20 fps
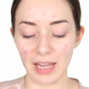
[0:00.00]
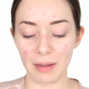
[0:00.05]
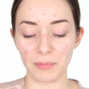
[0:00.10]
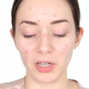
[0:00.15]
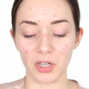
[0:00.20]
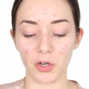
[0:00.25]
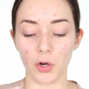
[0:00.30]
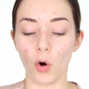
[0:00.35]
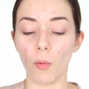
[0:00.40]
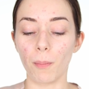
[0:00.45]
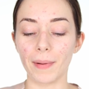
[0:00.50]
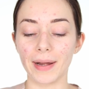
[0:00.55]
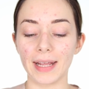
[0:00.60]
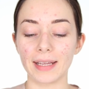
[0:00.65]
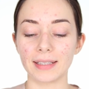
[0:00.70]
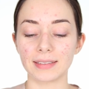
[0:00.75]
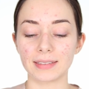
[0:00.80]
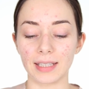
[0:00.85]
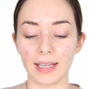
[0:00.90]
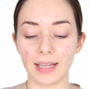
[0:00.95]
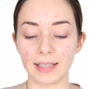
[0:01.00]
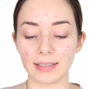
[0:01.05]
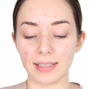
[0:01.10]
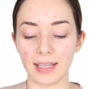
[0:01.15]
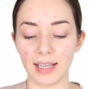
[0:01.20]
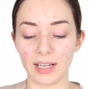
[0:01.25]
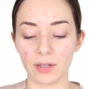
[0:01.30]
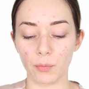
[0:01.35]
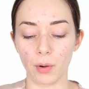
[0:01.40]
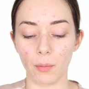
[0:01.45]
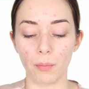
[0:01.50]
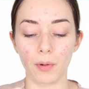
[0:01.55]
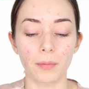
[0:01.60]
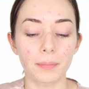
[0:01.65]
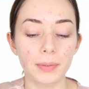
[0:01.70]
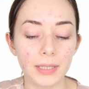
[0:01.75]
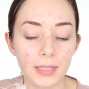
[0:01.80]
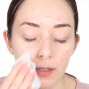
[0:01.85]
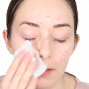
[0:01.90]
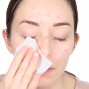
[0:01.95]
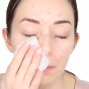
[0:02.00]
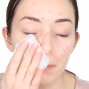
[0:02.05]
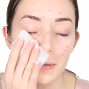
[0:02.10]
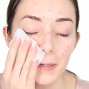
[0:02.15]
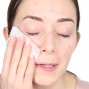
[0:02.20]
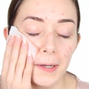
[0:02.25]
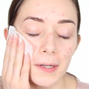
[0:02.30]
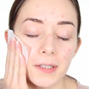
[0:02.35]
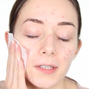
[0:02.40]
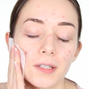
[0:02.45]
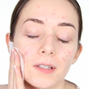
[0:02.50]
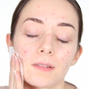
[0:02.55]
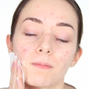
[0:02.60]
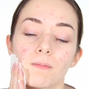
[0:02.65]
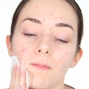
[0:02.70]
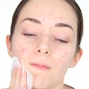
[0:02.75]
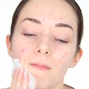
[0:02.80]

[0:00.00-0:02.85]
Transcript: I'm gonna open it and then we will be applying it